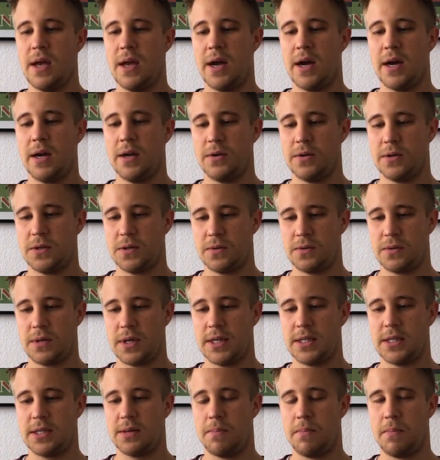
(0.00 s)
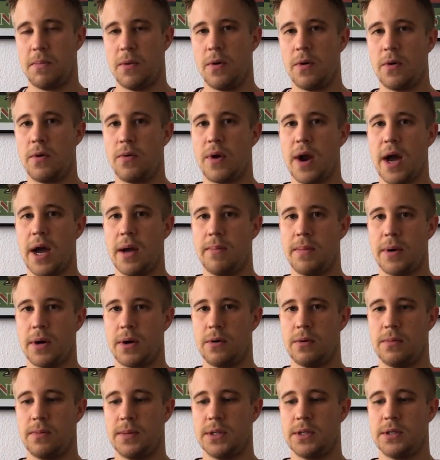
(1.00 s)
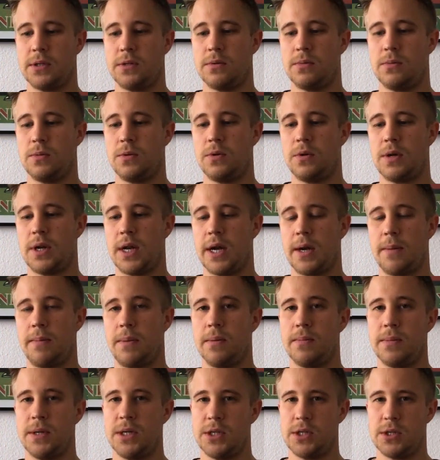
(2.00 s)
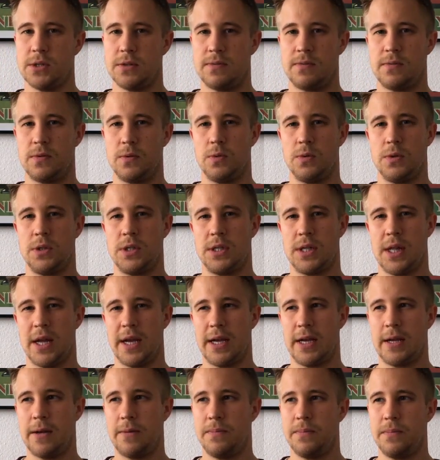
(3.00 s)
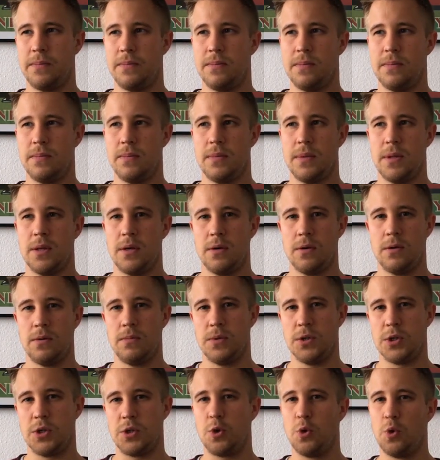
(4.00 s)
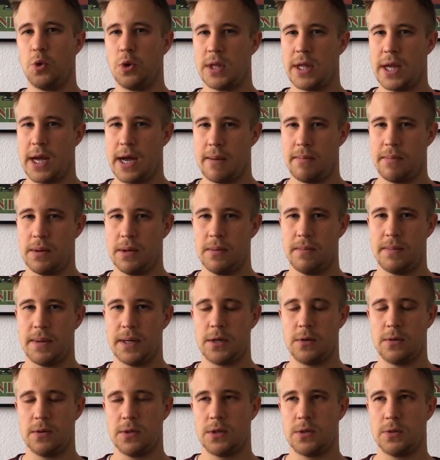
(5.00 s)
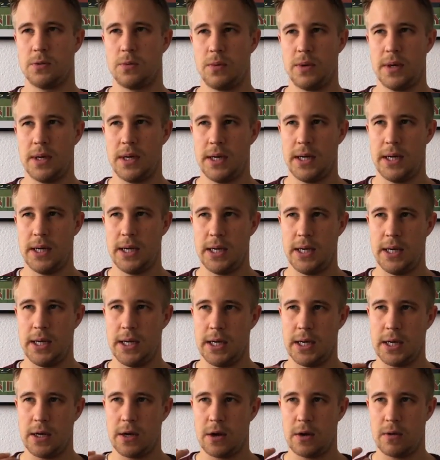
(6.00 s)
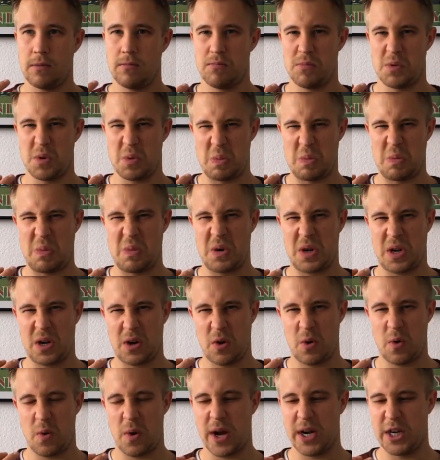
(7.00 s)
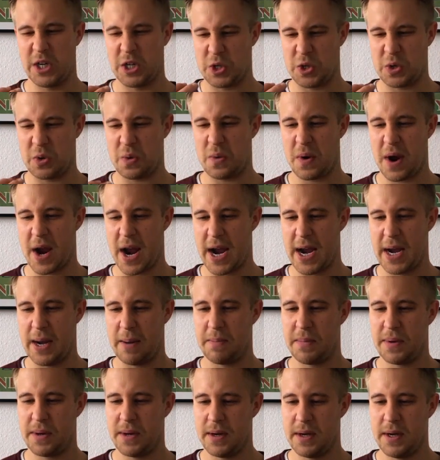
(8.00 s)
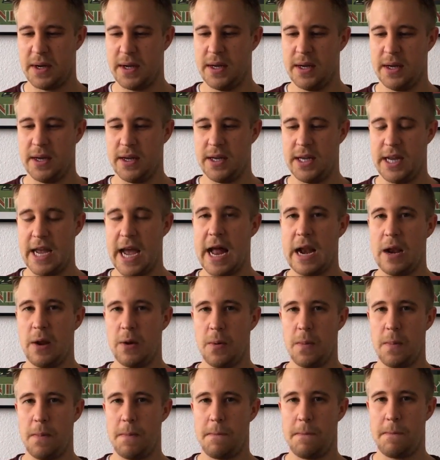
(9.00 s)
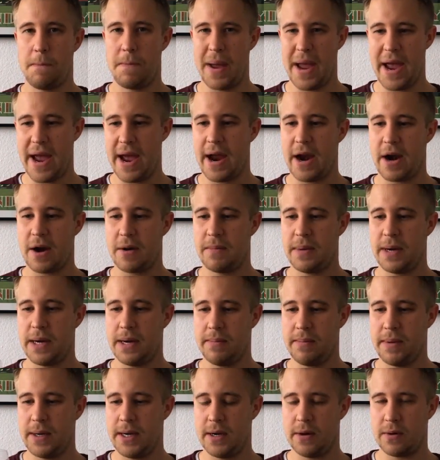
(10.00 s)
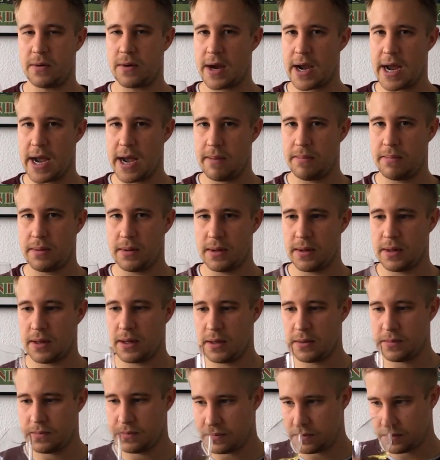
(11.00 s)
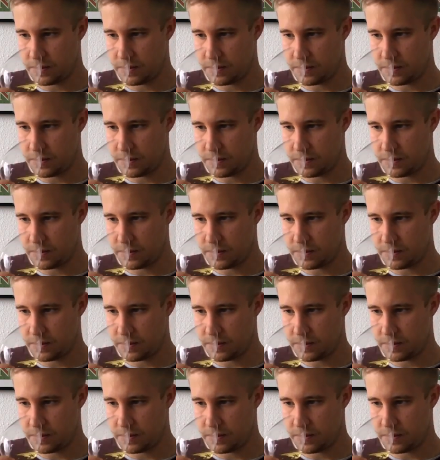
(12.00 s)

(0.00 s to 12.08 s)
I also get some more ripe aromas, so more like herbaceous fruits, like almost cooked apple, but also really crushed ripe yellow pear maybe, or apple.